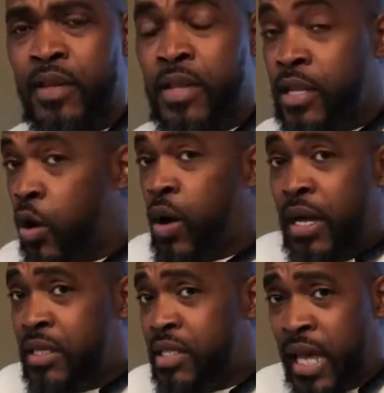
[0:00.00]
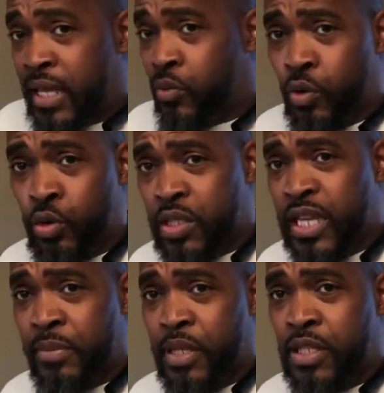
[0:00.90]
They don't understand the rule of
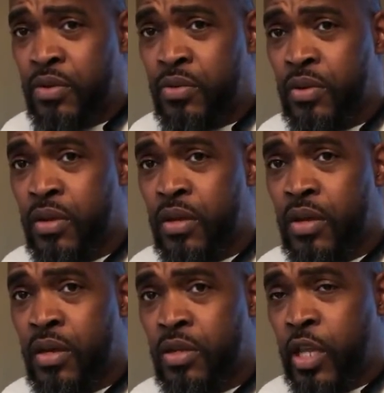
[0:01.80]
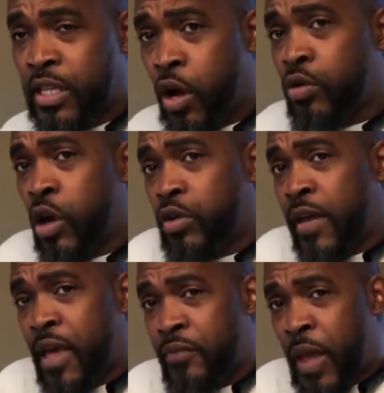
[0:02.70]
72. They don't know
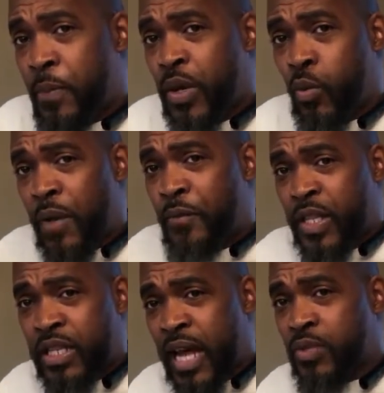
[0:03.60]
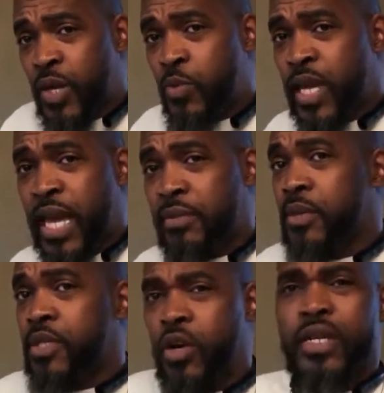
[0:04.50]
that if they put away $50 a week, we can help
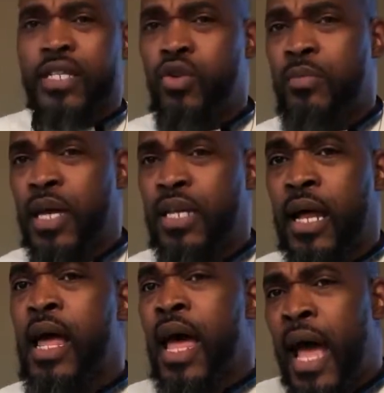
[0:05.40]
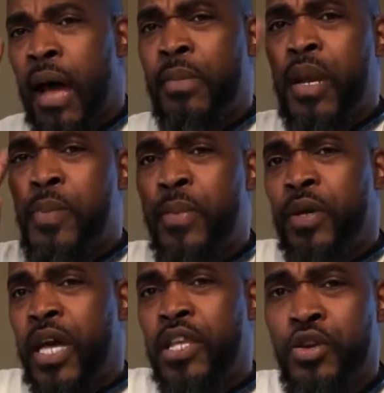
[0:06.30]
them turn that to $1 million. How many people
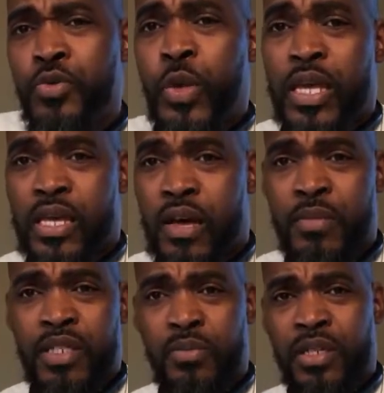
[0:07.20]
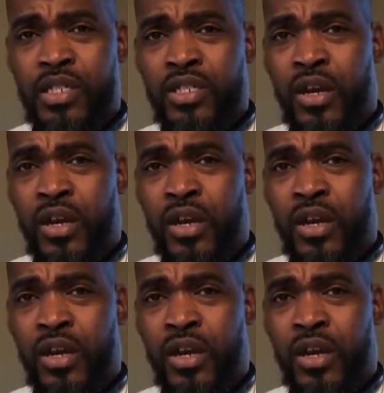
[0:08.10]
can you think of, Mr. and Mrs.